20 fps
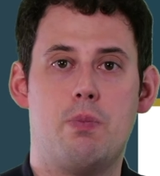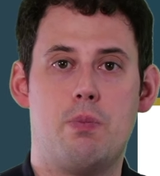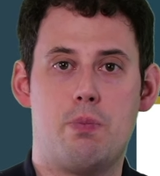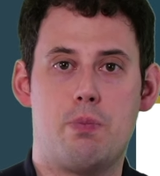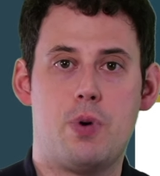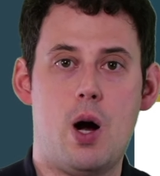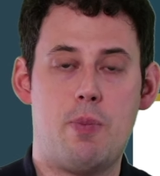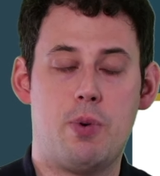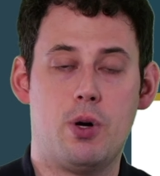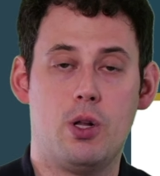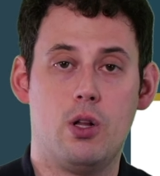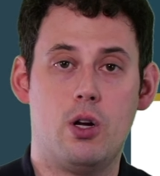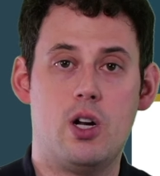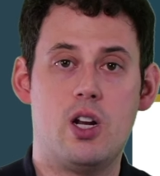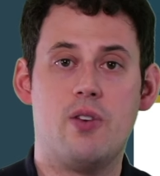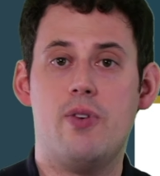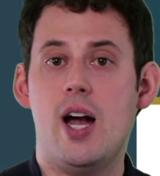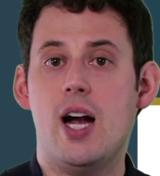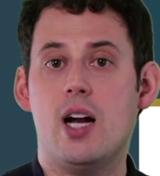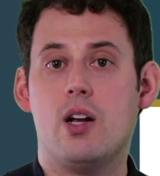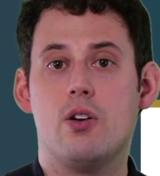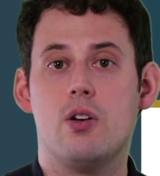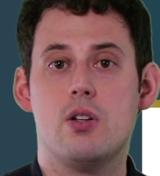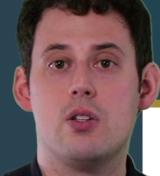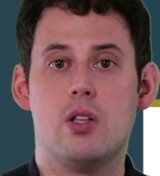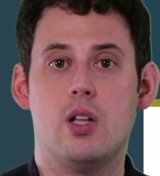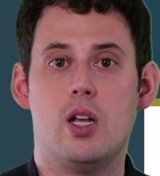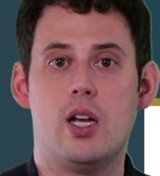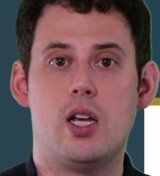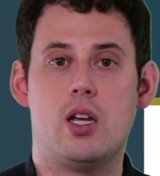proper learning
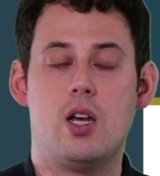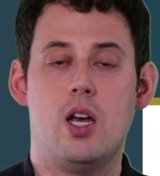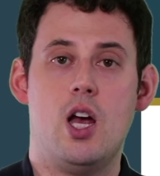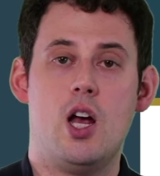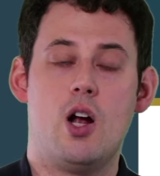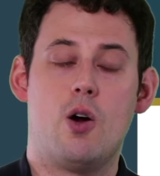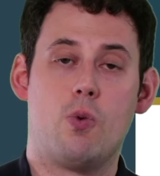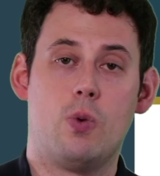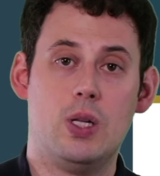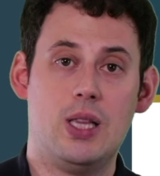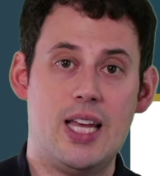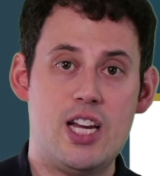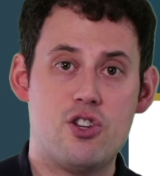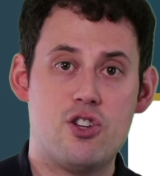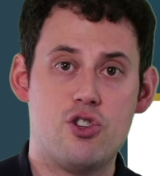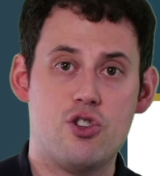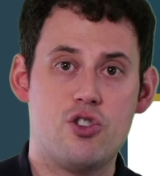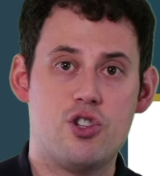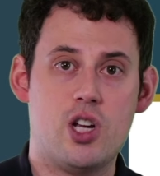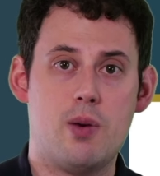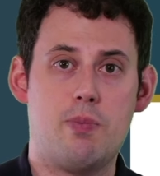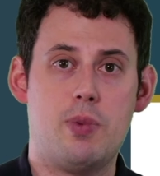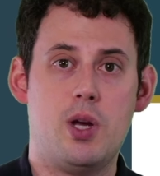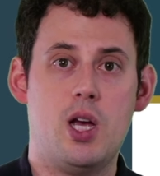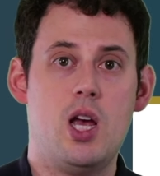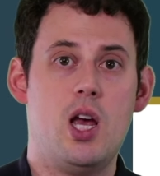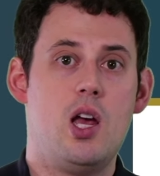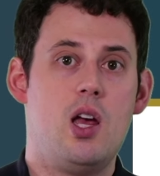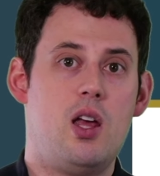factors like relationship.